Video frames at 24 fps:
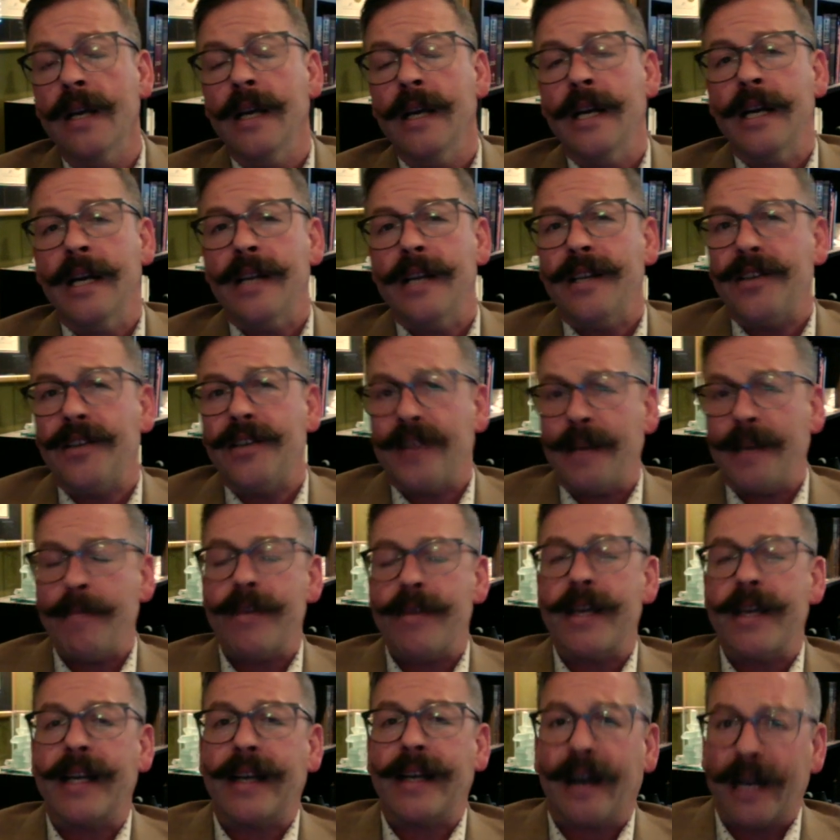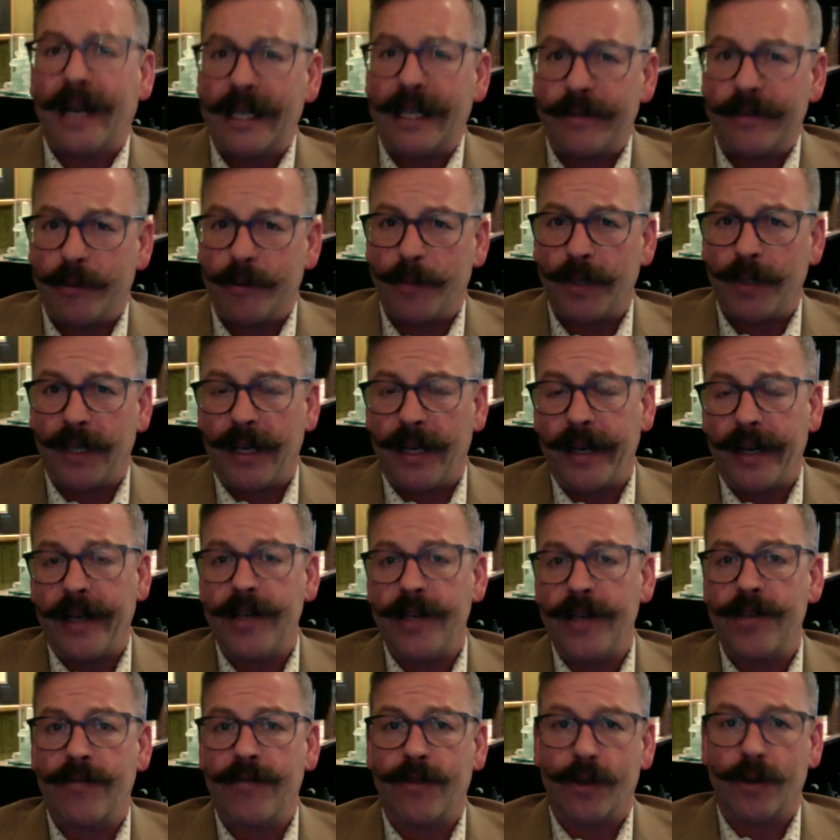The same thing kind of applies
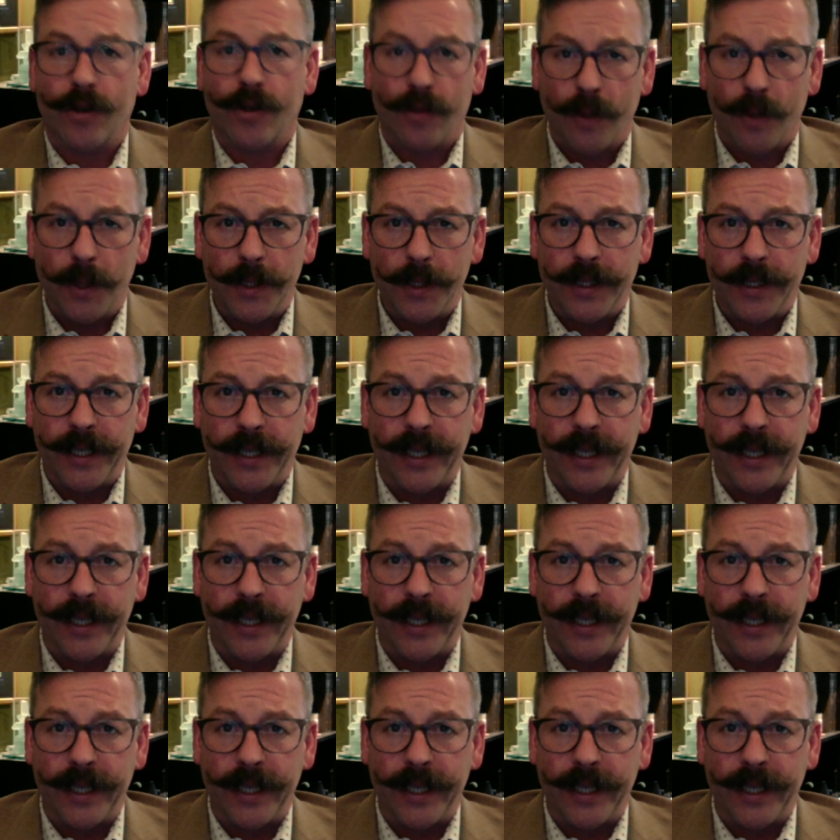for cruelty.